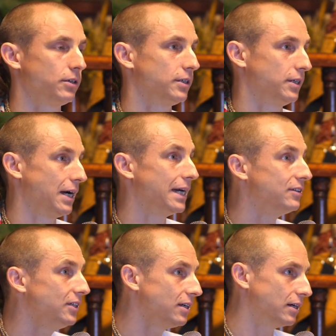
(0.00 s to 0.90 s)

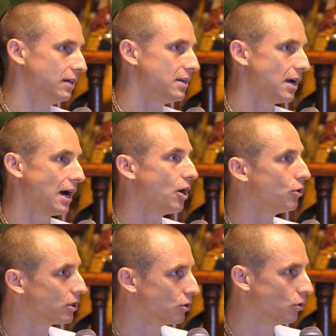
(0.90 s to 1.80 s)
idea,
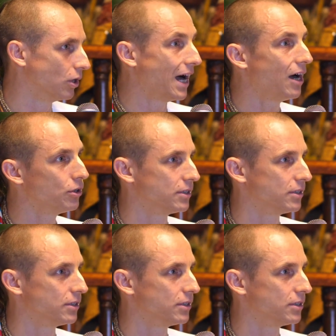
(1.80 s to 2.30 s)
our goal, our